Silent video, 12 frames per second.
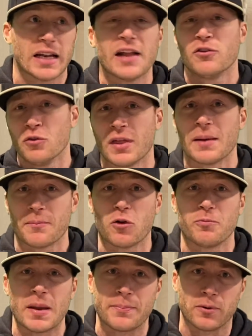I do think
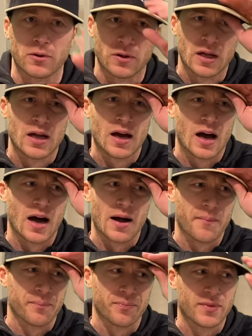most people
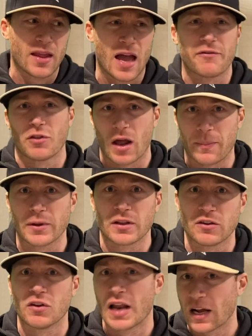have thought about
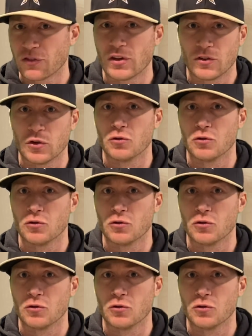this and actually do